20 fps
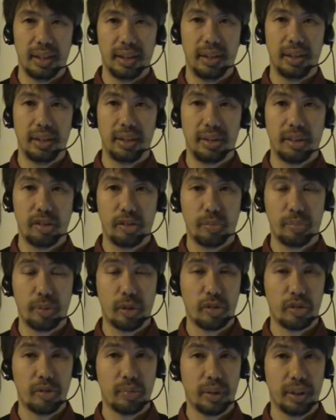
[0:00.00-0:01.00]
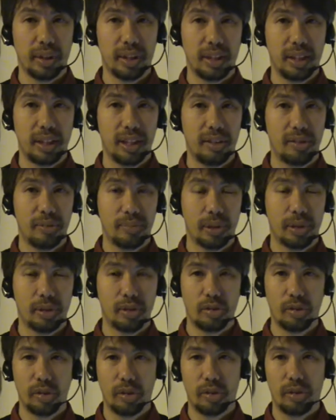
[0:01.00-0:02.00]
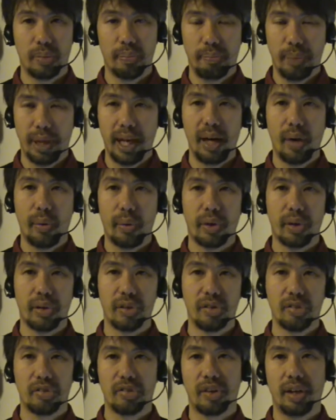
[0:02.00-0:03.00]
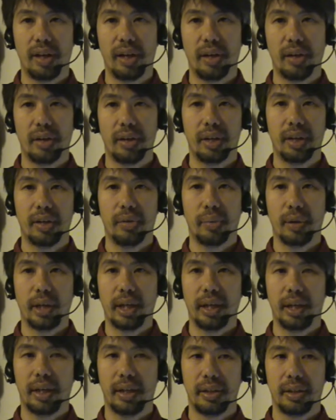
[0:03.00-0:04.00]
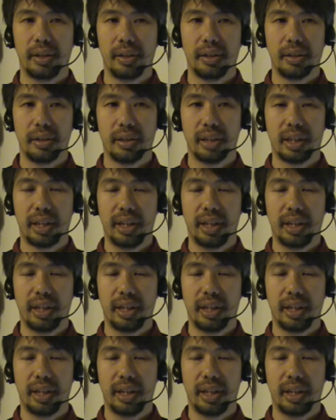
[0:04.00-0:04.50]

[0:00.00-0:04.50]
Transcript: Uh, it is possible indeed because certain powers are in a way uh,